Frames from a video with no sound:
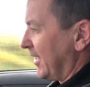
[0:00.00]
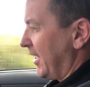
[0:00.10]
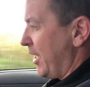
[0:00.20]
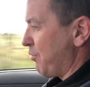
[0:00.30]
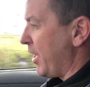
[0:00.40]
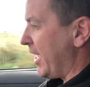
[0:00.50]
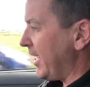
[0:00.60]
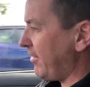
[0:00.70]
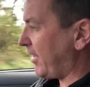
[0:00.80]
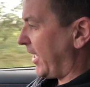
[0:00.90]
It really
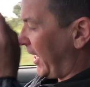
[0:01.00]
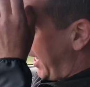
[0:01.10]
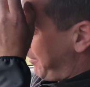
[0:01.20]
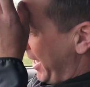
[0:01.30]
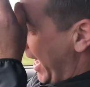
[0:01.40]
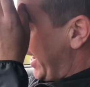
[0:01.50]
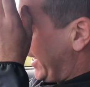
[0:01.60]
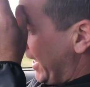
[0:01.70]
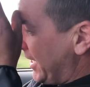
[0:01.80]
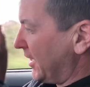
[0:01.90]
is going to come in
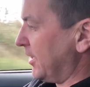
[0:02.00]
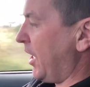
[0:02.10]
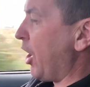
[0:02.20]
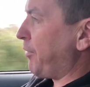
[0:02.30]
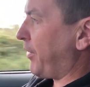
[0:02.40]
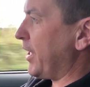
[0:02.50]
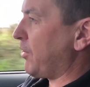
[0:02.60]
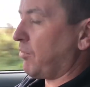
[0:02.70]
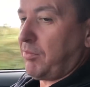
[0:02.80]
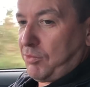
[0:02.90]
handy. Hopefully,
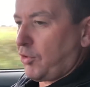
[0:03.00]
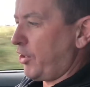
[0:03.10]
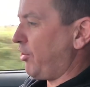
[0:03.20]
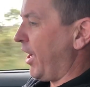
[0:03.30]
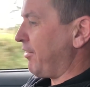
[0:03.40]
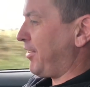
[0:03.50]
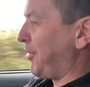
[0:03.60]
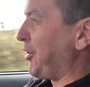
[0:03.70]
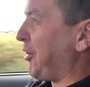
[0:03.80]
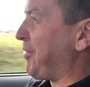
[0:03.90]
Chris, you don't sell
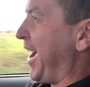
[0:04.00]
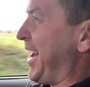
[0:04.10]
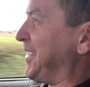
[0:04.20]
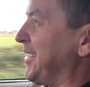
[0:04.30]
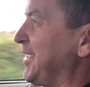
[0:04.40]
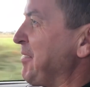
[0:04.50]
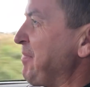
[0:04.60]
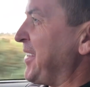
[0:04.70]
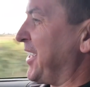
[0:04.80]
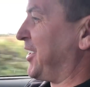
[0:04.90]
your van.
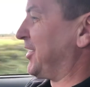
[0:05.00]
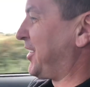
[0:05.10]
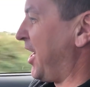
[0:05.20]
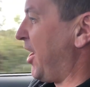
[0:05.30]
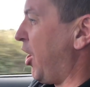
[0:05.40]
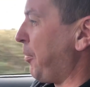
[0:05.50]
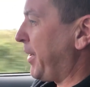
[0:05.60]
because I'll be